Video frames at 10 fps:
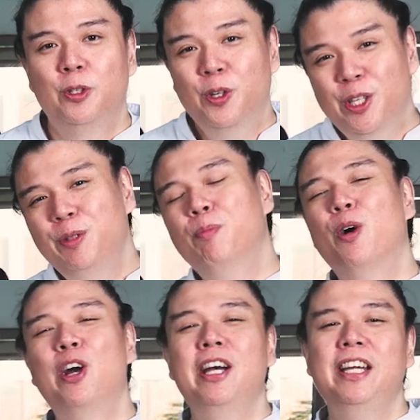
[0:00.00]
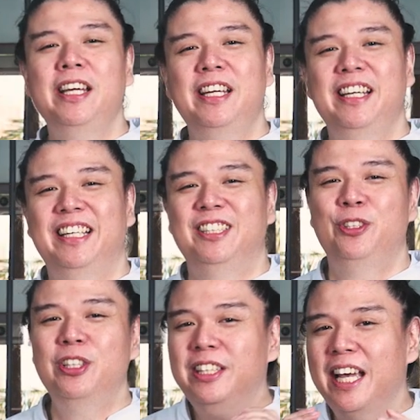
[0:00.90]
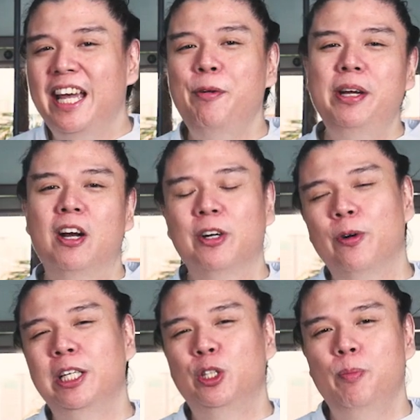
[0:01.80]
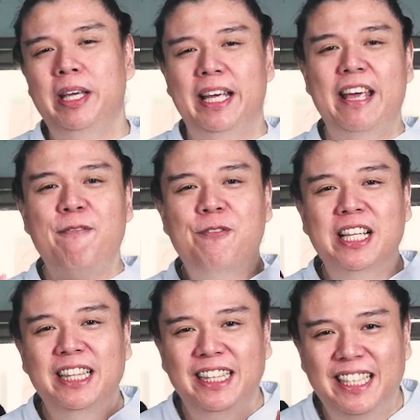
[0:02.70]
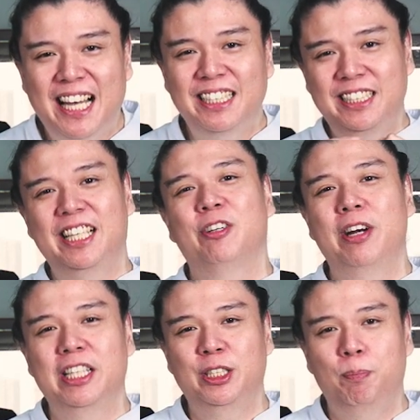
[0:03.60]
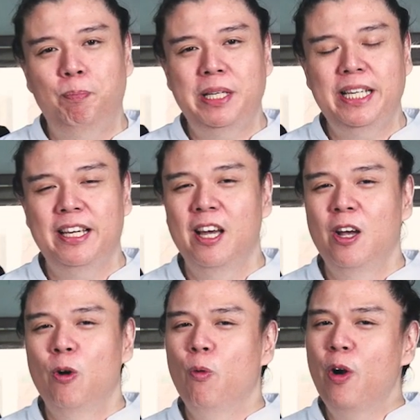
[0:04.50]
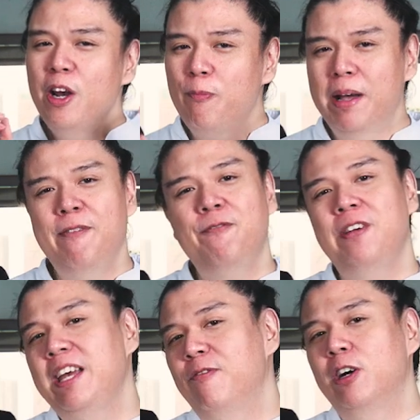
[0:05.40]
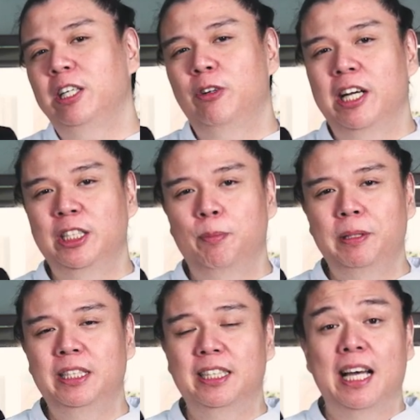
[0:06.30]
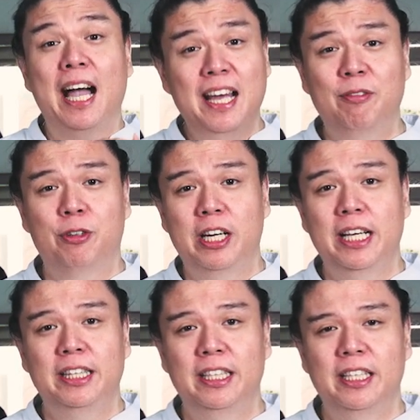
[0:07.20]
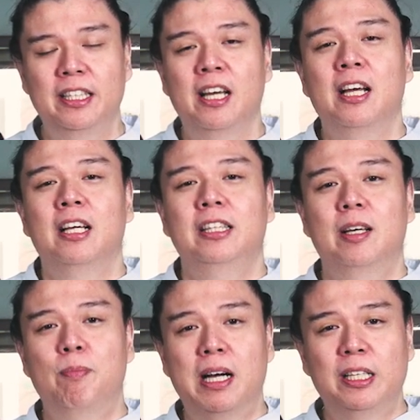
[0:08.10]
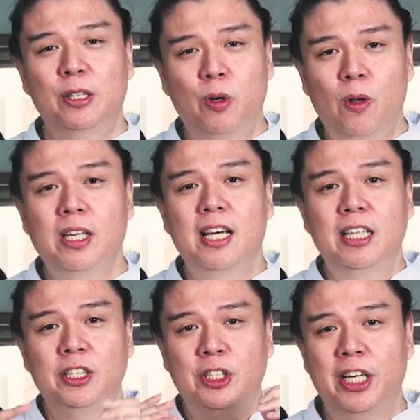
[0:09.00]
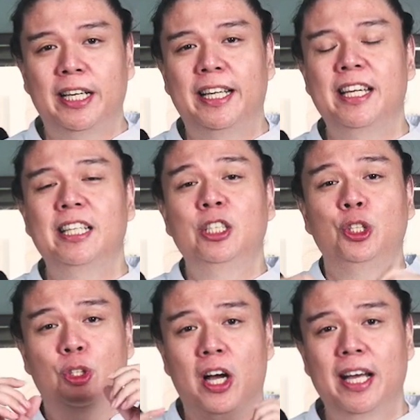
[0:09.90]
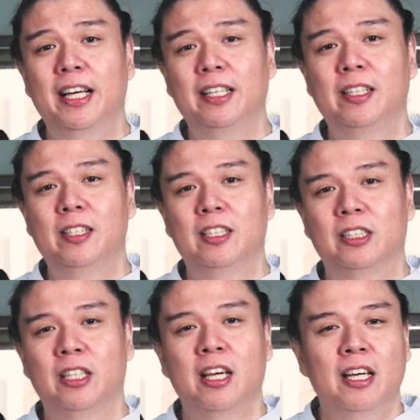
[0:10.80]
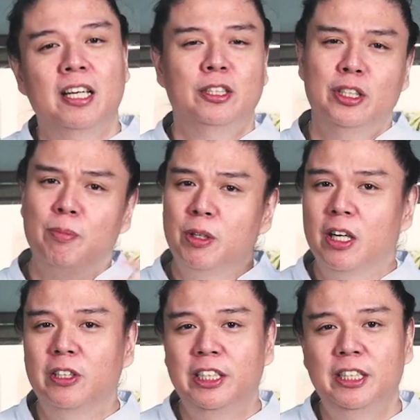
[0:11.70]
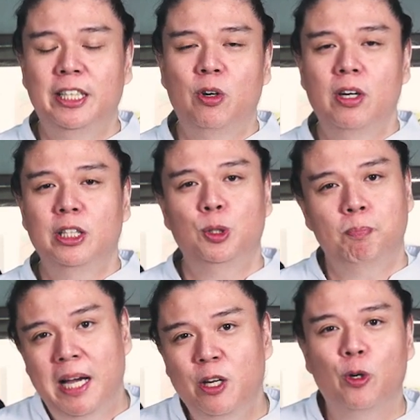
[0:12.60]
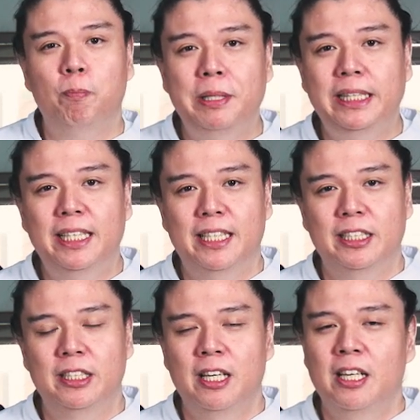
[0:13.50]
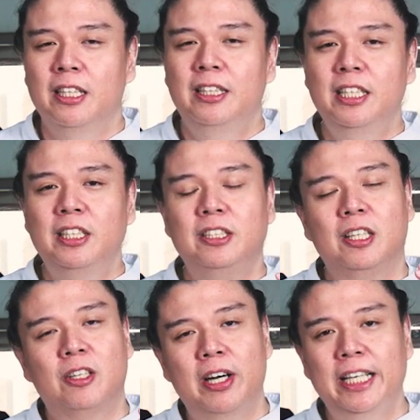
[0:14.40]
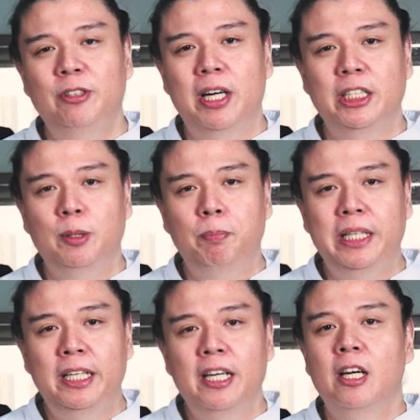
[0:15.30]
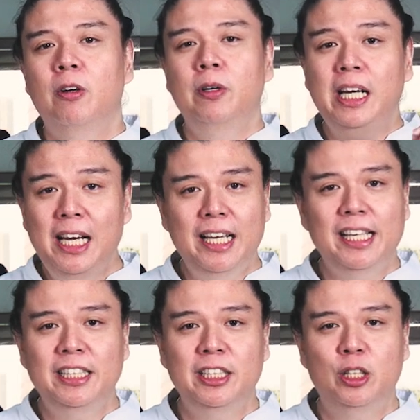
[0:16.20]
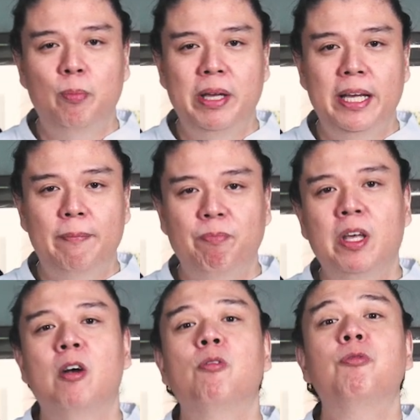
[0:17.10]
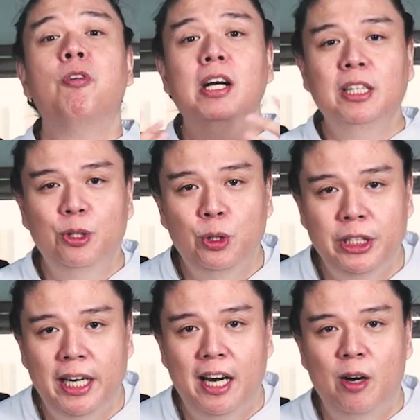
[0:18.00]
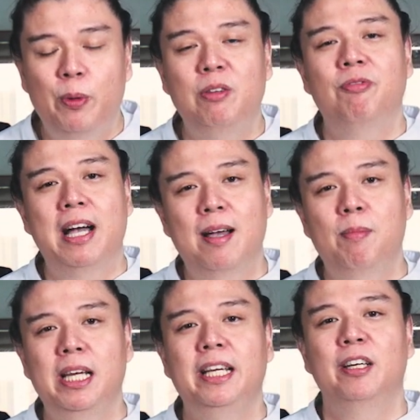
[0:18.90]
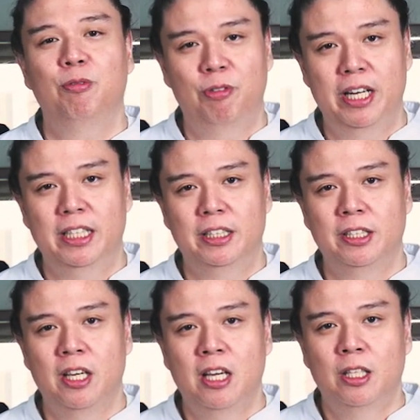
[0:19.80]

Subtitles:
Good morning! Today we are going to make a fantastic recipe. One of my favorite recipes that I have created, the Magnolia chicken triangles. Some countries they call it Spanakopitas. This is a great recipe, really easy to make, fun to share with family and friends.